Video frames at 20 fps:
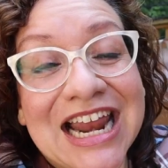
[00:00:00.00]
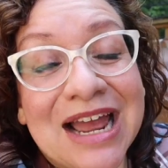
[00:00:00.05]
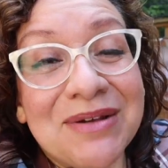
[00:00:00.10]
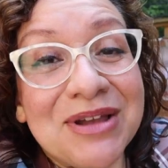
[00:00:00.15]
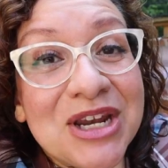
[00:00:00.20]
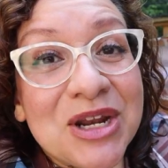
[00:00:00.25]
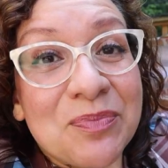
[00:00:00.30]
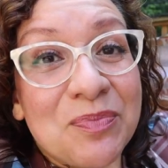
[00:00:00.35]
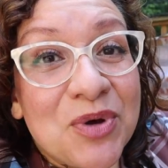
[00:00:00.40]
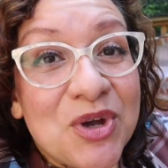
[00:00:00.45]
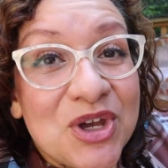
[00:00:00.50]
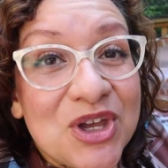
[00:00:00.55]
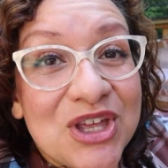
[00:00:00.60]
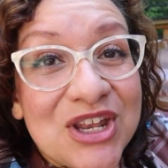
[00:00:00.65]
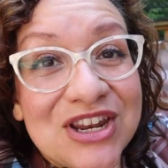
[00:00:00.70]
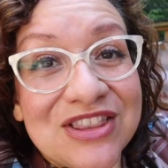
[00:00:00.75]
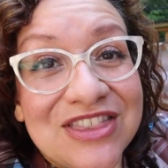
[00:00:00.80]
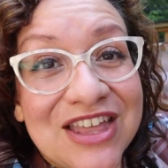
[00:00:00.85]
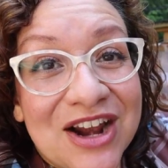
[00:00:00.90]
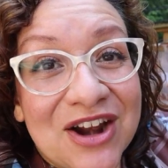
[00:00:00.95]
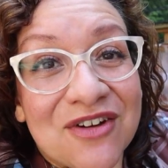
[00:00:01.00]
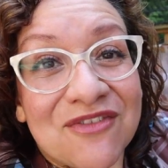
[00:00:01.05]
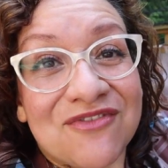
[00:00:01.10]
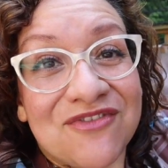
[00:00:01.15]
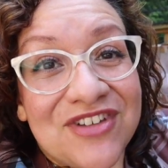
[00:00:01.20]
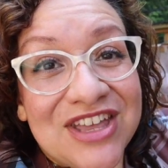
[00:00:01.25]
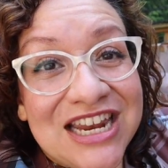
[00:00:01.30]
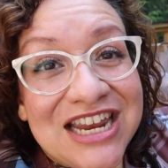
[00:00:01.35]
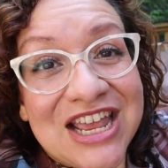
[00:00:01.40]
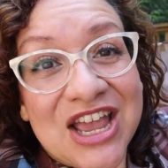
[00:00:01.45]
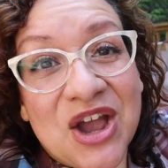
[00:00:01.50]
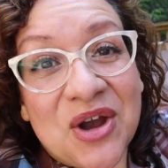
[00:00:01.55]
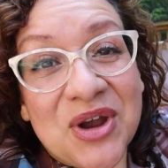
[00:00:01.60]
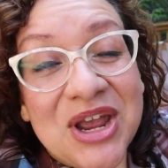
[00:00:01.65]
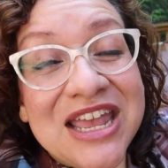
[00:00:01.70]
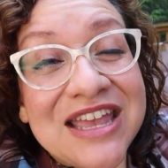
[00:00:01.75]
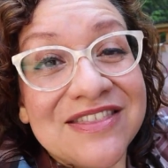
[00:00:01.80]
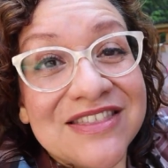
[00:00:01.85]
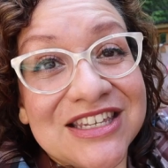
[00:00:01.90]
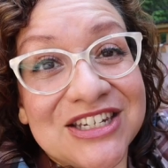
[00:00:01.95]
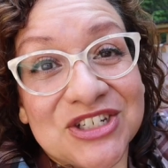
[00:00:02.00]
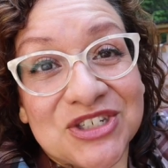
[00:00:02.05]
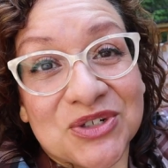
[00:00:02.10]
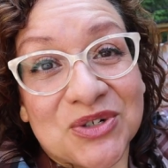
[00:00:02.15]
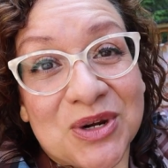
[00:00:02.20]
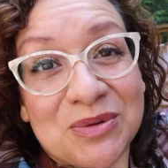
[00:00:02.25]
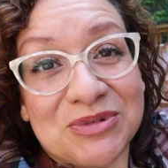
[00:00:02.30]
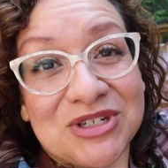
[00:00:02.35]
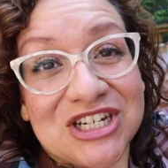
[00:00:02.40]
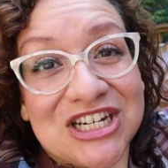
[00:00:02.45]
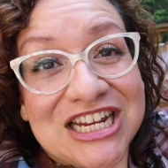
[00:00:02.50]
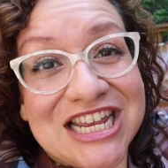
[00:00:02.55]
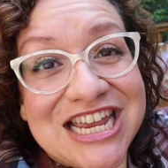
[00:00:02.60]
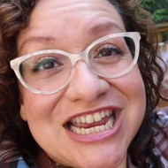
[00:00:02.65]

and I'm gonna put their video in the description